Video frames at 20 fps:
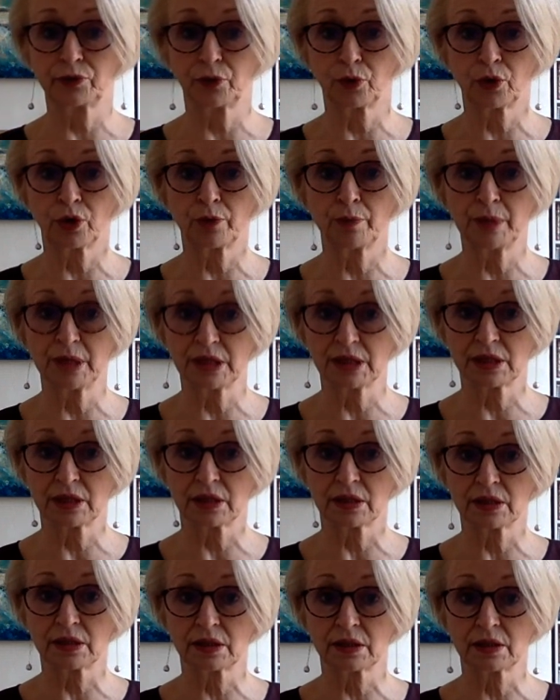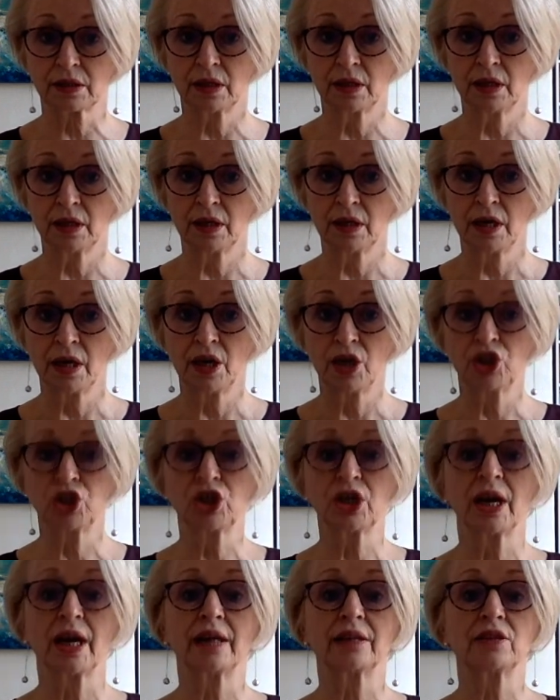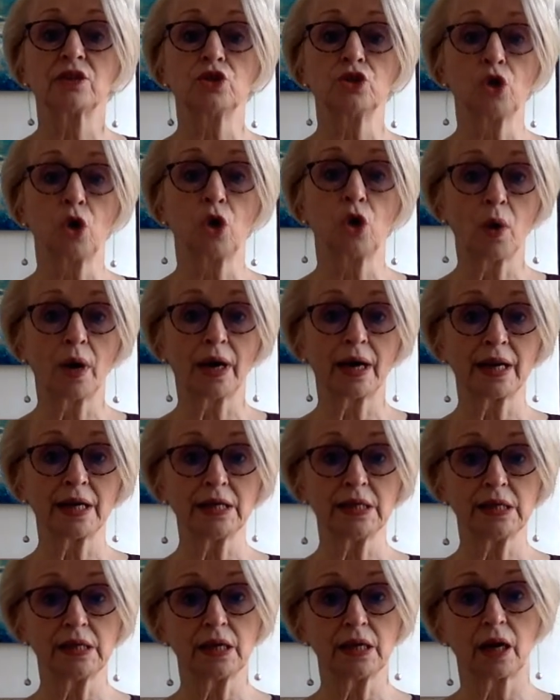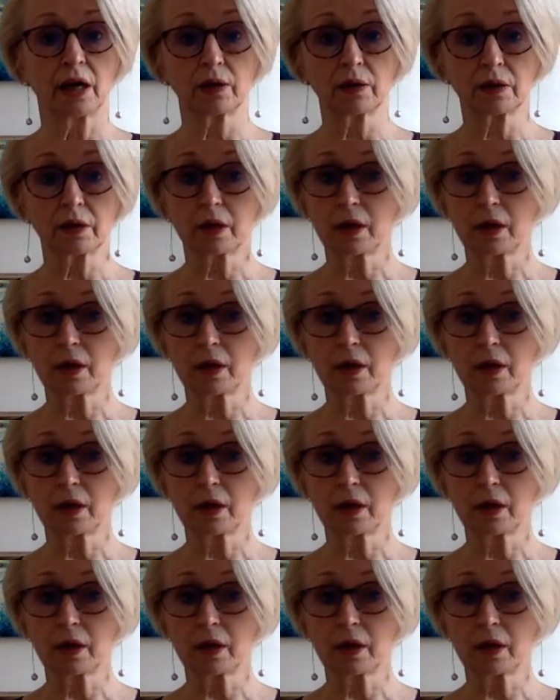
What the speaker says: for her business. She had no idea